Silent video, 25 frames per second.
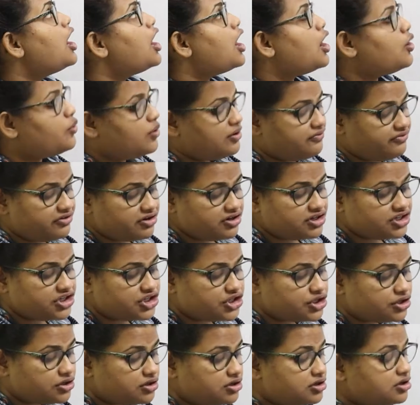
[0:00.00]
However,
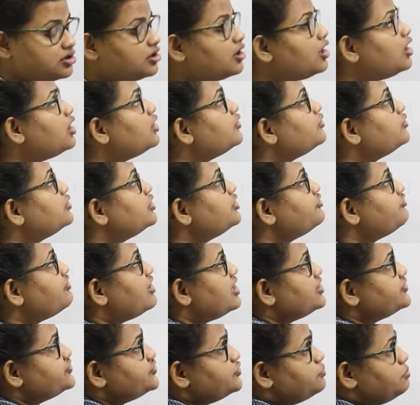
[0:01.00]
here the
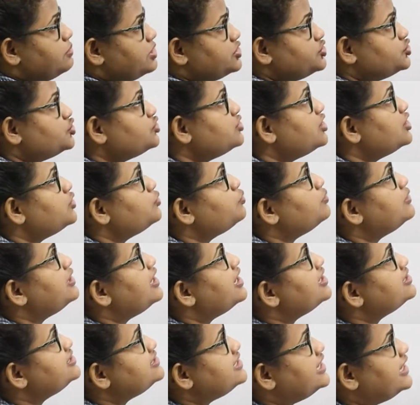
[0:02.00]
transformation that
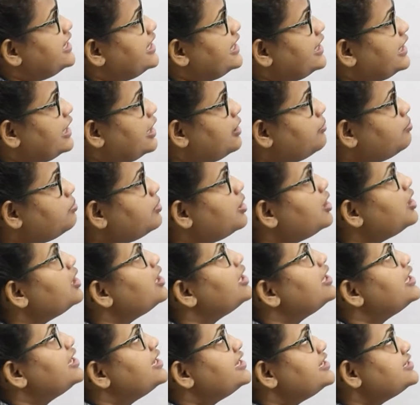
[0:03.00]
we are taking up
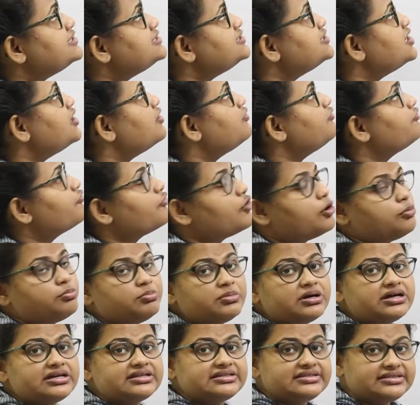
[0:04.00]
is
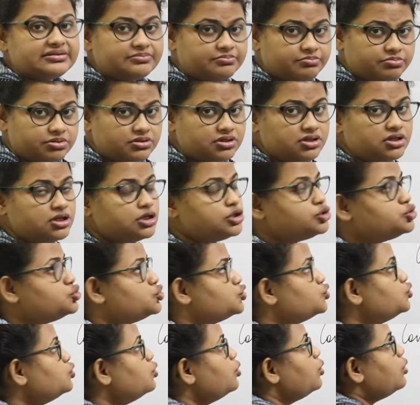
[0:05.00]
from simple
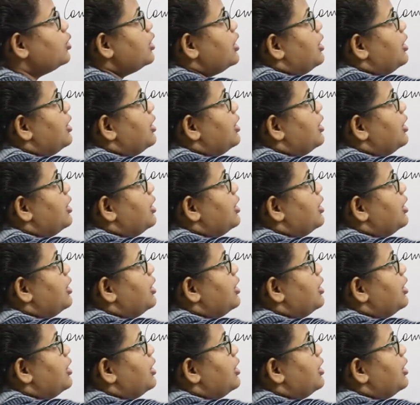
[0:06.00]
to